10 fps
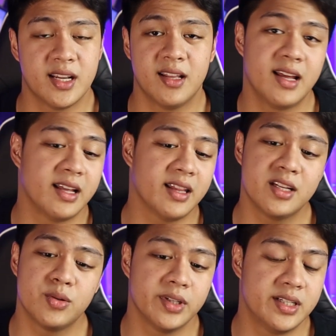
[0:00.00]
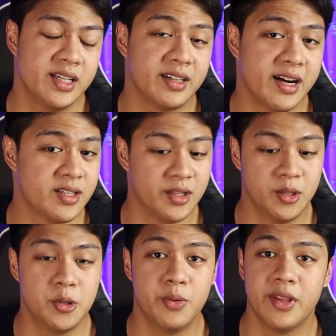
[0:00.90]
and that is what she tries to
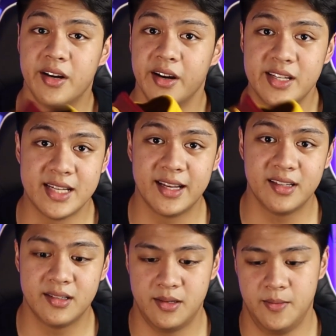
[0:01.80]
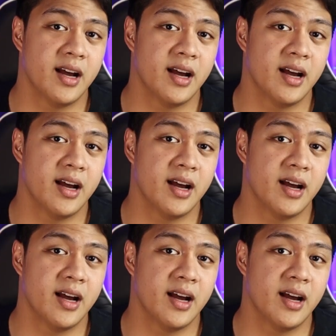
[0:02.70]
do with her designs.